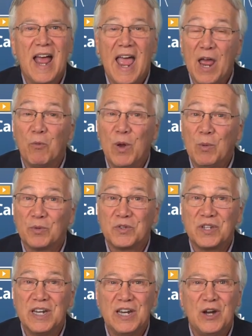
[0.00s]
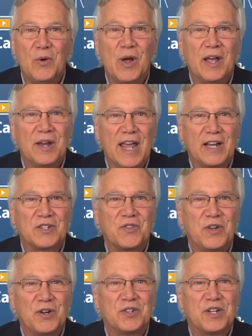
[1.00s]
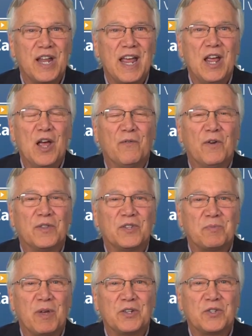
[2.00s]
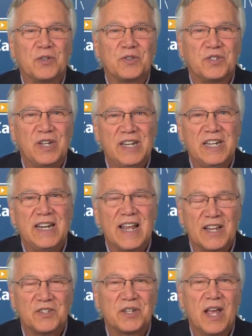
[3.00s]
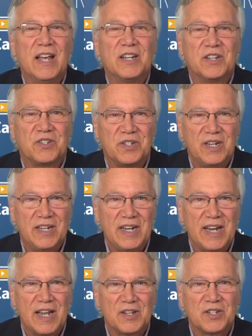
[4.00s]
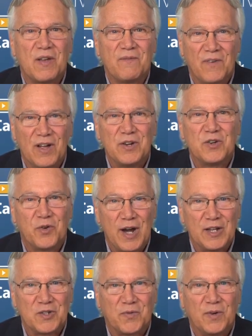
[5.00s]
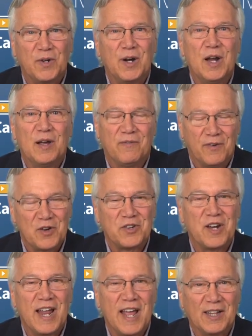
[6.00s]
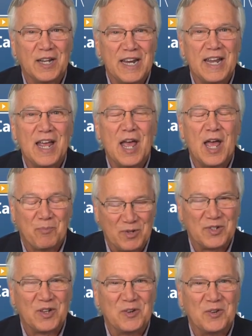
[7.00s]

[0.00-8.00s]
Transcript: And we will see you next Thursday for the special CTS to CTS fund transfer functionality episode.